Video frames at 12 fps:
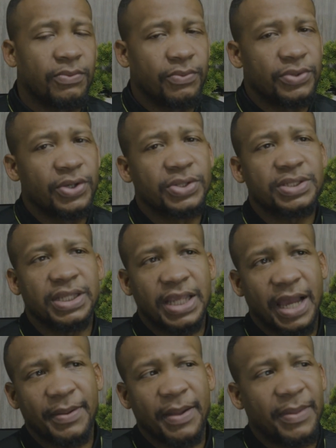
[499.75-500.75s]
You'll see.
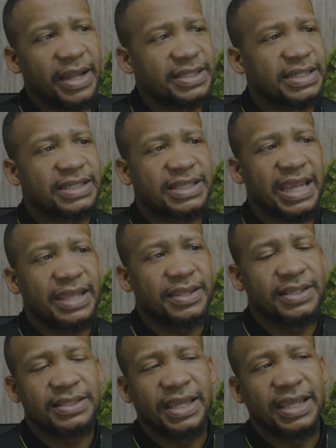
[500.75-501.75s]
I'm not just saying
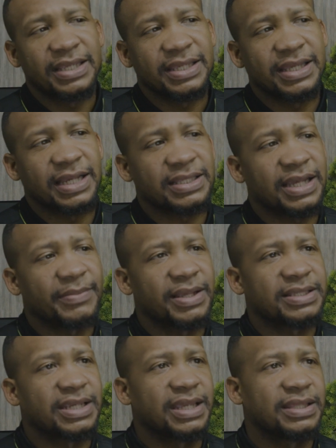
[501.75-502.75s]
these things, guys. Like, I'm
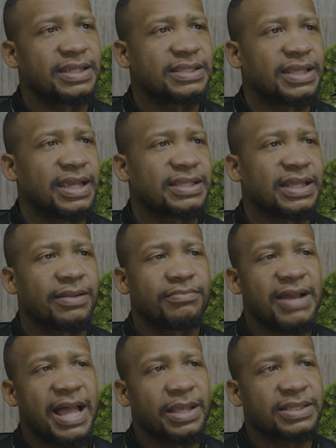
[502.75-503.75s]
not saying these things out of
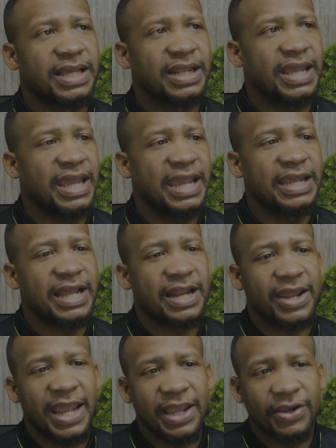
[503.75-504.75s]
malice, out of hate, out
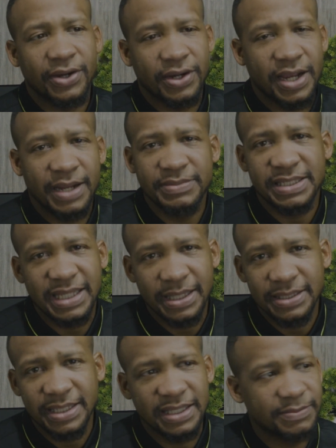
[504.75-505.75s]
of anger. I'm just
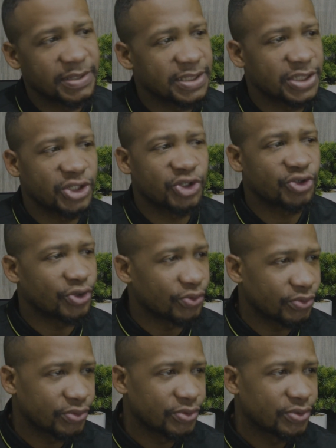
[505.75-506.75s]
saying these things because it's
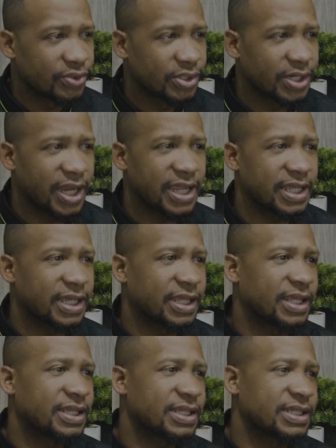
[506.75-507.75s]
true. Right,
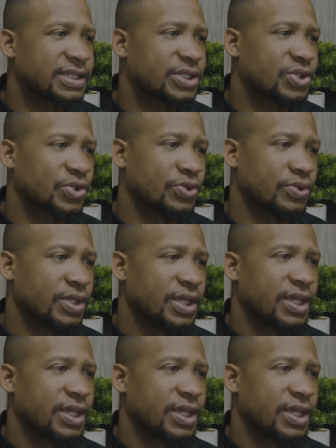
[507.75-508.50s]
this is true.